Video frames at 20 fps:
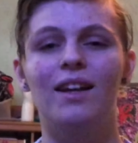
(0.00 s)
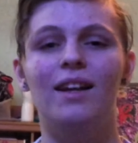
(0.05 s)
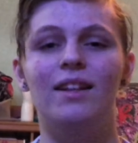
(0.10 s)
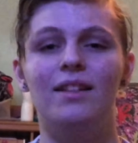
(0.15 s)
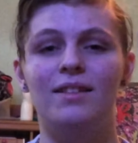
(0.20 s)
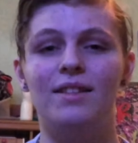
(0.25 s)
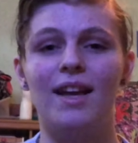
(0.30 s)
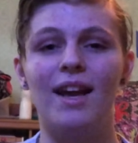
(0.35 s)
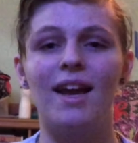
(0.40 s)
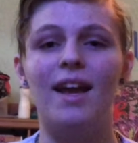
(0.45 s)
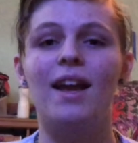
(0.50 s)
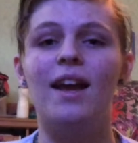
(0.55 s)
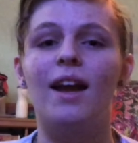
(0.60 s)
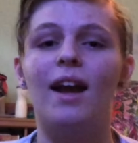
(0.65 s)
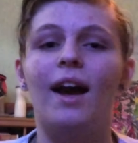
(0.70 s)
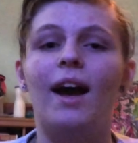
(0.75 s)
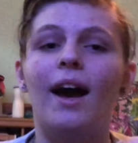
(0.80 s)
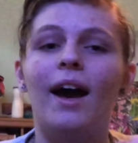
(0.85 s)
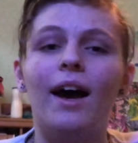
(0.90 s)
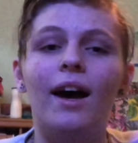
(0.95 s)
They
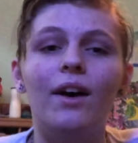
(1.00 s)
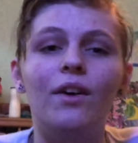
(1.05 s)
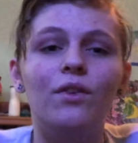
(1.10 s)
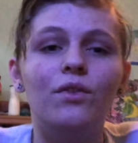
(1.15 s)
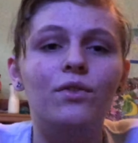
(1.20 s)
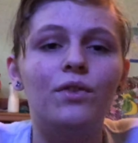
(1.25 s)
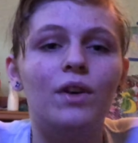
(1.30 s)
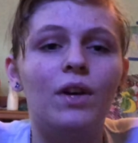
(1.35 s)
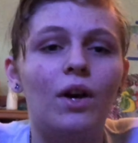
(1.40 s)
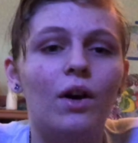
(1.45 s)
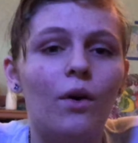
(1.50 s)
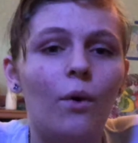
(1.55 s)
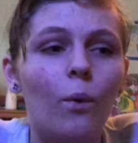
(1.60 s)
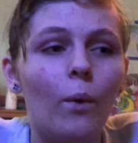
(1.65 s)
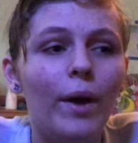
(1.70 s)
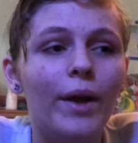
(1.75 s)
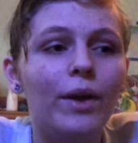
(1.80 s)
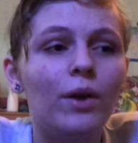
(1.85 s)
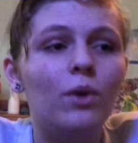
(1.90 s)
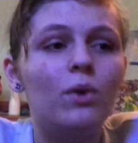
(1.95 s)
have
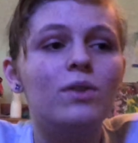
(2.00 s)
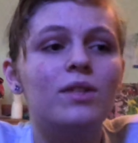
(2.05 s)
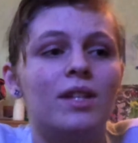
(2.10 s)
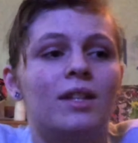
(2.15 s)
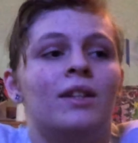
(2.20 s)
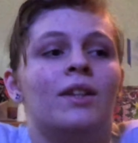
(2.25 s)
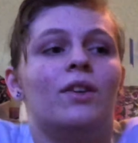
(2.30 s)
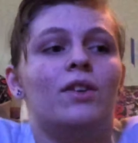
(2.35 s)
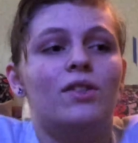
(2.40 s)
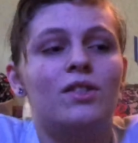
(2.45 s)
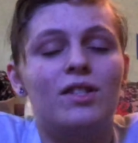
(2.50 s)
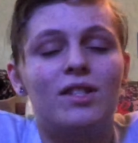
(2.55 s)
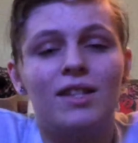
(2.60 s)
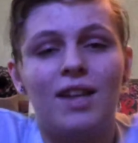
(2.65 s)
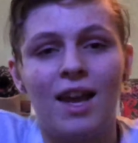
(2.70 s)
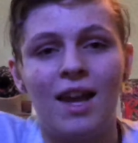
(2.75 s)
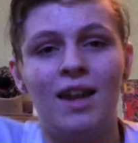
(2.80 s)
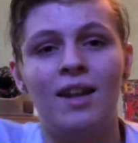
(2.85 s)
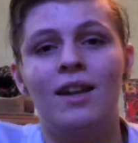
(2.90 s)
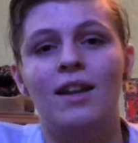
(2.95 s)
oils in their
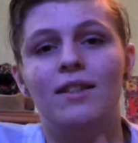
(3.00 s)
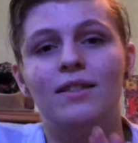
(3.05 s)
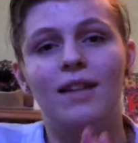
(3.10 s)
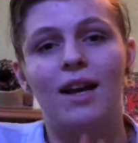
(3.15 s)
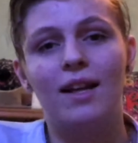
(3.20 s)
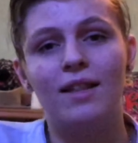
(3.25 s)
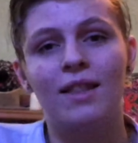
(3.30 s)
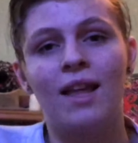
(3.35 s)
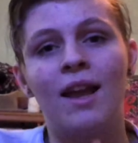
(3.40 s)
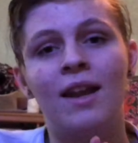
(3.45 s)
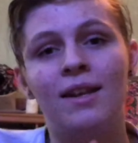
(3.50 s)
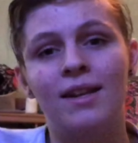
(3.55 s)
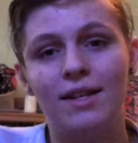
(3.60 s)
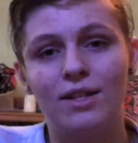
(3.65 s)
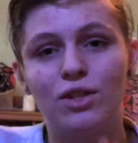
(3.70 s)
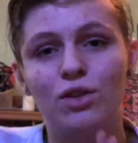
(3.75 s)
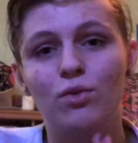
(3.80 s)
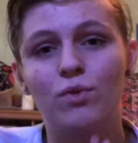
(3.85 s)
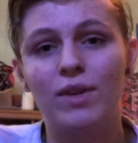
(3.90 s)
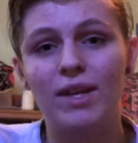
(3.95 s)
skin that they need
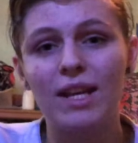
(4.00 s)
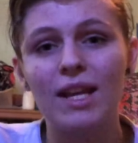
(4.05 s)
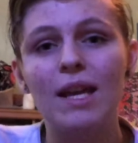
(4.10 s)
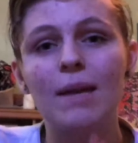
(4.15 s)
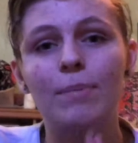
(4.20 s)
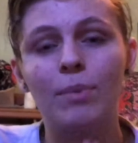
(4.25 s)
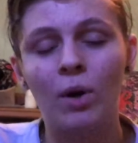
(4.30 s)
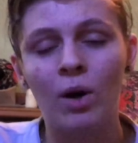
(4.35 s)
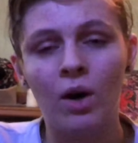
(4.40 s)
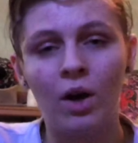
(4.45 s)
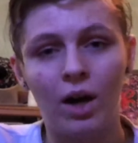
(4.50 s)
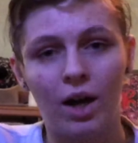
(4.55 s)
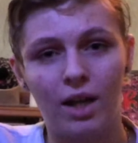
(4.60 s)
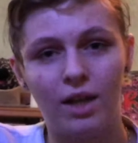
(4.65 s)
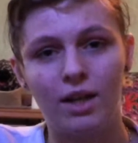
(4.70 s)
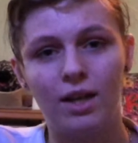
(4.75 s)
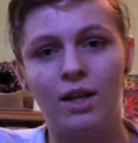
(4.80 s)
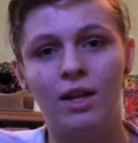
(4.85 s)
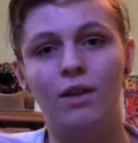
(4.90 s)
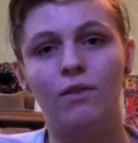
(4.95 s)
to keep on,
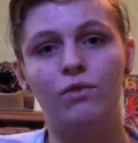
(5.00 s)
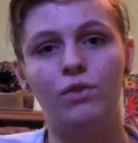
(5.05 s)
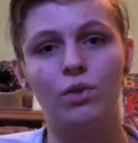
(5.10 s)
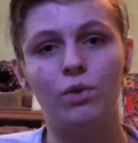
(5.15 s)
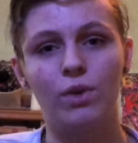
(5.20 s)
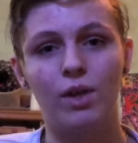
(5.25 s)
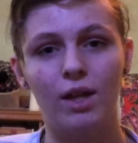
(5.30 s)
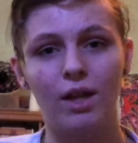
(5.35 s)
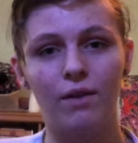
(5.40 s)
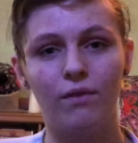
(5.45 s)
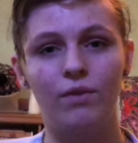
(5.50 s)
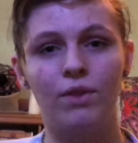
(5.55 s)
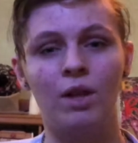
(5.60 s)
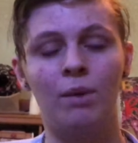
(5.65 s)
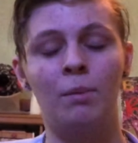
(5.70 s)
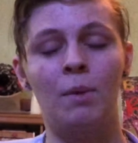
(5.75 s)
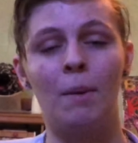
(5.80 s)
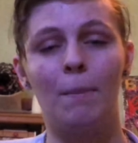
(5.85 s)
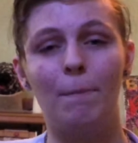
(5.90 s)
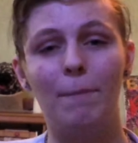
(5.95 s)
and if you give
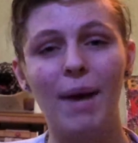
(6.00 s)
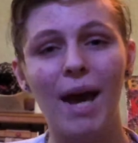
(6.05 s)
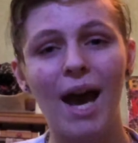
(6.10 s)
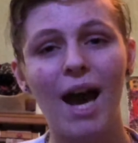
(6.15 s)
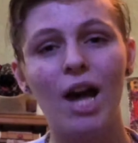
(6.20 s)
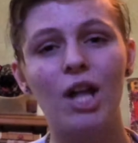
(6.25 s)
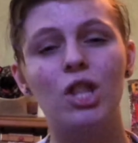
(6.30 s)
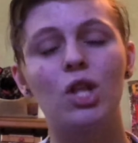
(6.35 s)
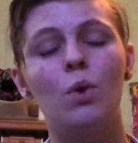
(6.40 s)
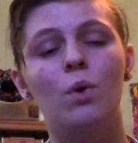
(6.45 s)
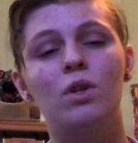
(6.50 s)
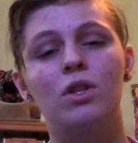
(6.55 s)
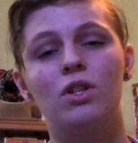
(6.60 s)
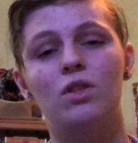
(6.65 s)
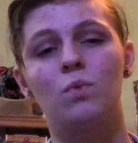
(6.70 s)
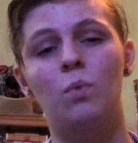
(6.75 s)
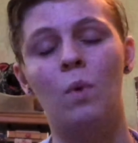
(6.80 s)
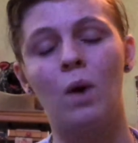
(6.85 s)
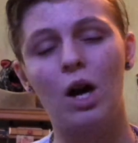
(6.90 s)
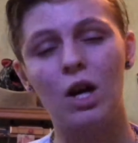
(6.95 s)
them a bath, you are
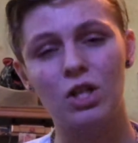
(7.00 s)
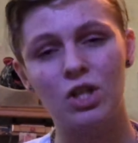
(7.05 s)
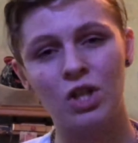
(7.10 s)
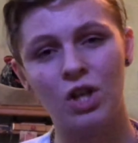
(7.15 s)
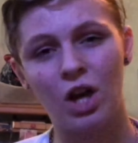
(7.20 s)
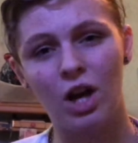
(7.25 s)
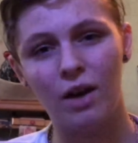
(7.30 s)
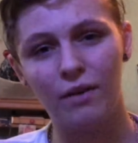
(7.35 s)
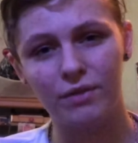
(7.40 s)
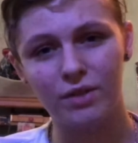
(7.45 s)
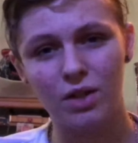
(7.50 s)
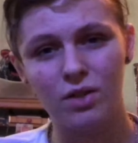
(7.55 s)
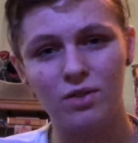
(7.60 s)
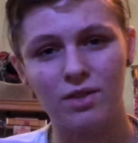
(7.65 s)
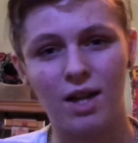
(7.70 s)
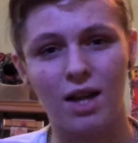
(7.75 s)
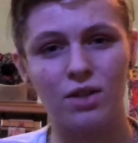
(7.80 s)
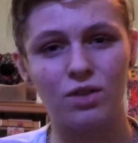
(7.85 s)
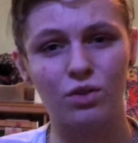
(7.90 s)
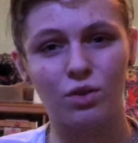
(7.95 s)
just washing off those
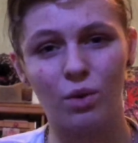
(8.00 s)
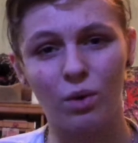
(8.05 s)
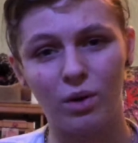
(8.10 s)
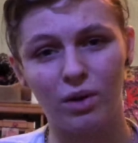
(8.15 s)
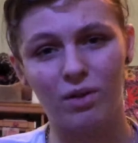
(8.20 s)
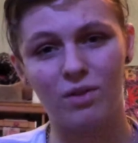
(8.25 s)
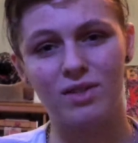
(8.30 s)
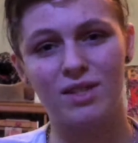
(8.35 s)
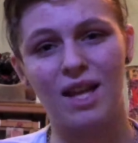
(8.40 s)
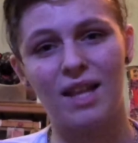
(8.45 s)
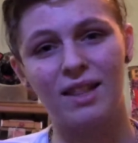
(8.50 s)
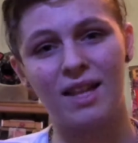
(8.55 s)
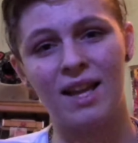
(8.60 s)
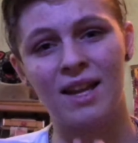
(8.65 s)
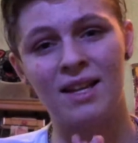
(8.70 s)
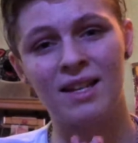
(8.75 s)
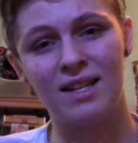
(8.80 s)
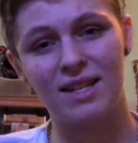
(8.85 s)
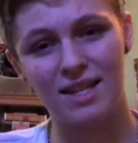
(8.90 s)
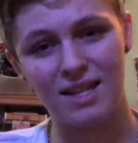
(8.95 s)
natural oils that they
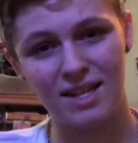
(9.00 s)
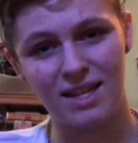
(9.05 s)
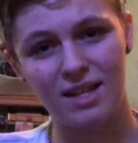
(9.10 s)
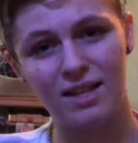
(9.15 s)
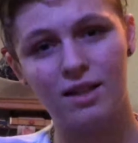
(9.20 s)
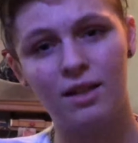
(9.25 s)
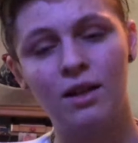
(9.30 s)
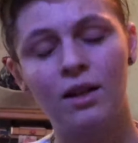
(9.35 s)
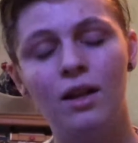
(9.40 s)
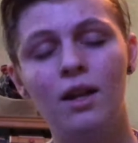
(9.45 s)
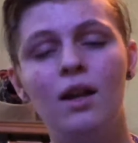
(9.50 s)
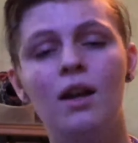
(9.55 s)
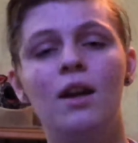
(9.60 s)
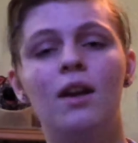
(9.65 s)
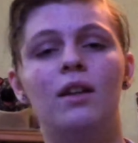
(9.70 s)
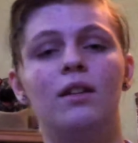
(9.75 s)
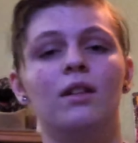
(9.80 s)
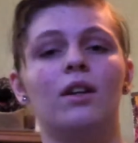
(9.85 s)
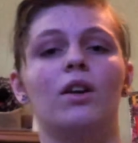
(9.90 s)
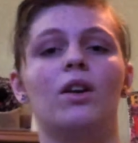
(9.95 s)
need.
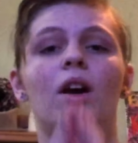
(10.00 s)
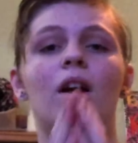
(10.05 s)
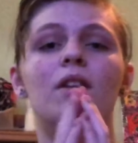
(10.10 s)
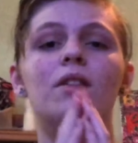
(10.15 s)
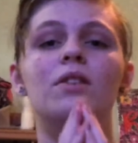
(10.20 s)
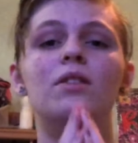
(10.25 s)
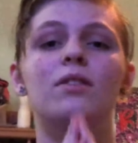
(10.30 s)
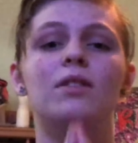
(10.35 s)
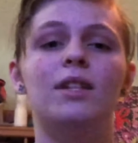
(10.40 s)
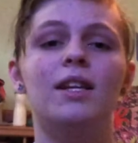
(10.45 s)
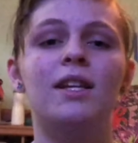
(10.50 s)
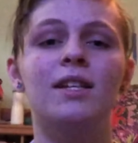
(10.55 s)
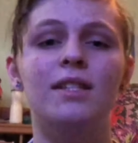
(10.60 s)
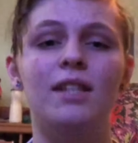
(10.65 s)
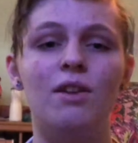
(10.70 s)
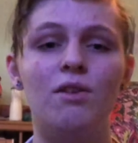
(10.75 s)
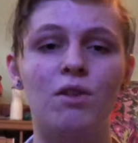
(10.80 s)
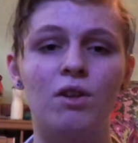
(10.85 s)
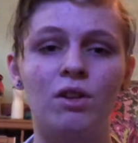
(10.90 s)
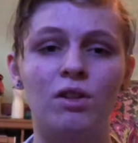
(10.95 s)
There are other things
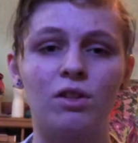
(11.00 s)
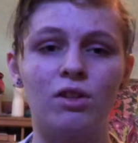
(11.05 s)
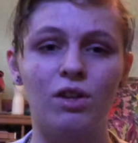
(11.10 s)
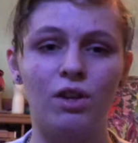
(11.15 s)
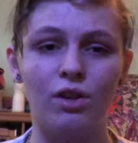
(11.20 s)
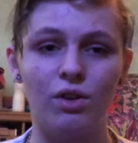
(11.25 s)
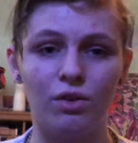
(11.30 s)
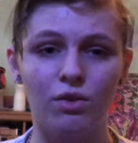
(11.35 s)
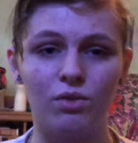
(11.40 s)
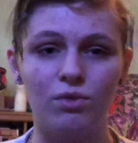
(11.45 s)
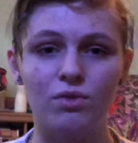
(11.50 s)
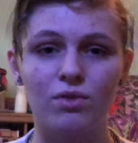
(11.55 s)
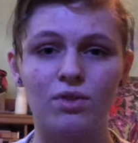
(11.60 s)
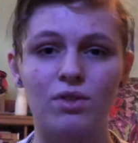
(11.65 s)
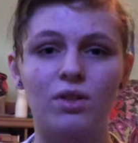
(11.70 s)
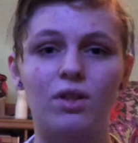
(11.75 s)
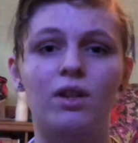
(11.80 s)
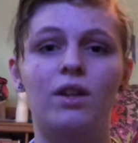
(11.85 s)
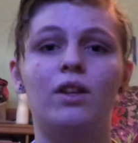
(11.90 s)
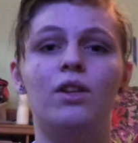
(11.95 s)
that you can
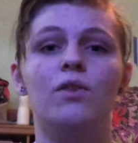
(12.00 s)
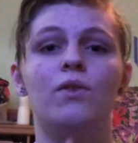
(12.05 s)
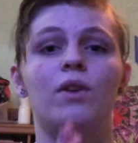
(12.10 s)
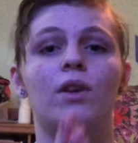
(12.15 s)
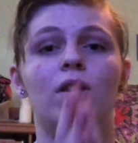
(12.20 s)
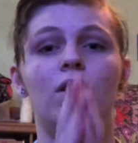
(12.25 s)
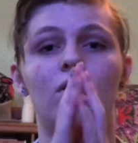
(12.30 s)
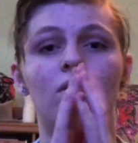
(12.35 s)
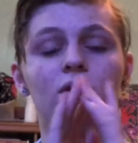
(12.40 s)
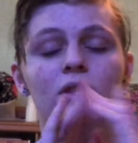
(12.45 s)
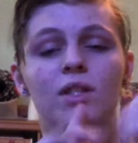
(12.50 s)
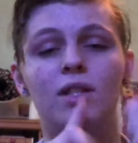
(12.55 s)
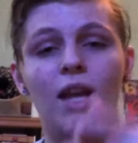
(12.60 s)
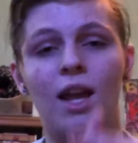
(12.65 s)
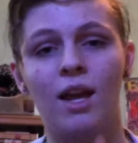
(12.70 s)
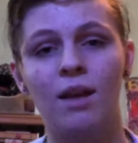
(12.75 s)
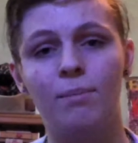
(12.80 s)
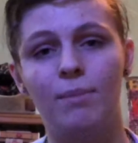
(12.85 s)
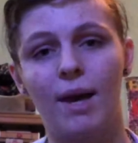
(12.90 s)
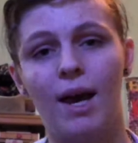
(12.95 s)
use. You can use
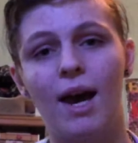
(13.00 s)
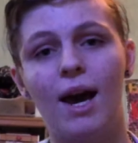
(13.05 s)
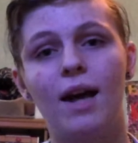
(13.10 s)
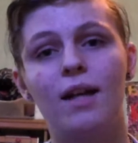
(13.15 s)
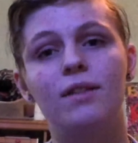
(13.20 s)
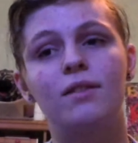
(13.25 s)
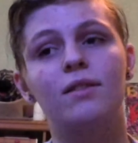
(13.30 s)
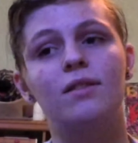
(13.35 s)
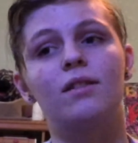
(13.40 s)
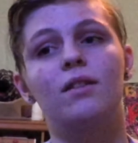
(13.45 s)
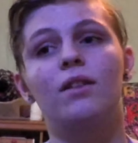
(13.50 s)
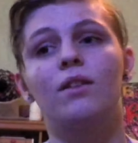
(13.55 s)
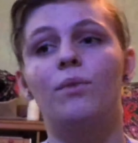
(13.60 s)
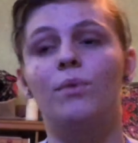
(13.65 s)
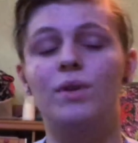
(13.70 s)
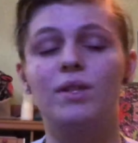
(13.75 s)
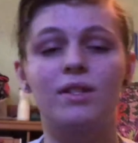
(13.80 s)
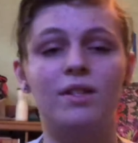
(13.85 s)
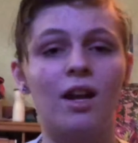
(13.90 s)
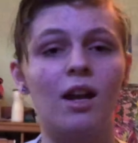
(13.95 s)
sand baths.
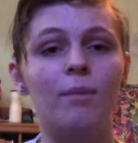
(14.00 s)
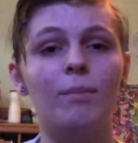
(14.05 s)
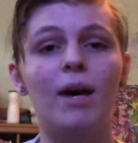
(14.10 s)
With sand